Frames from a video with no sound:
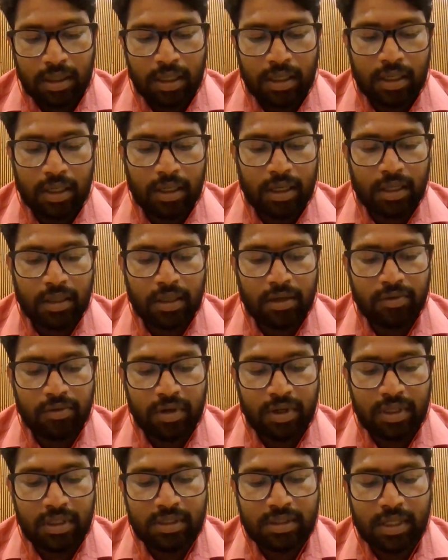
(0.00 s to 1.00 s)
And another
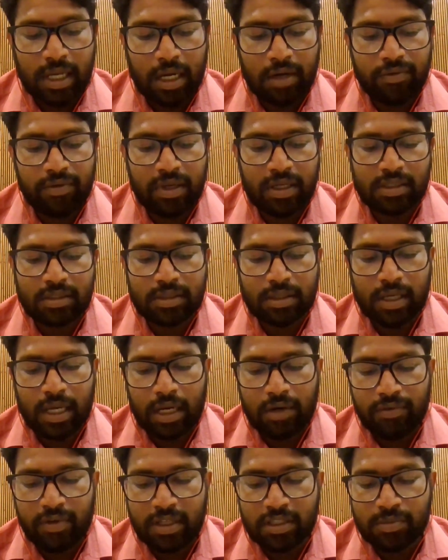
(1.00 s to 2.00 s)
word is conveys.
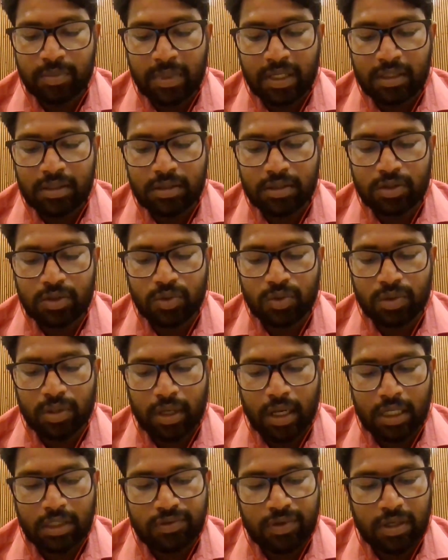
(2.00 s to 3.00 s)
Conveys means to
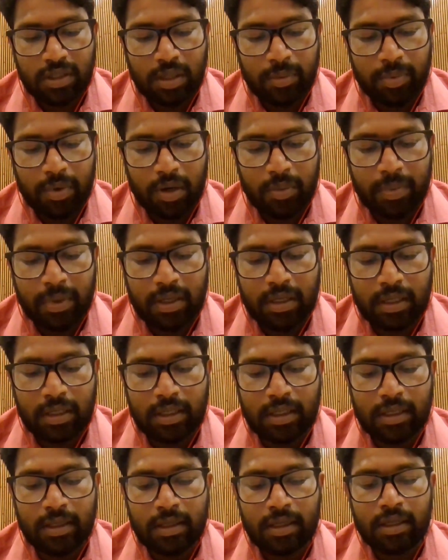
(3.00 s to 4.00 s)
transfer the
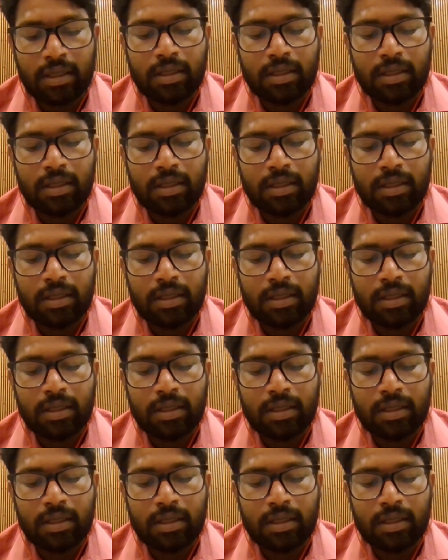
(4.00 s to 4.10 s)
property.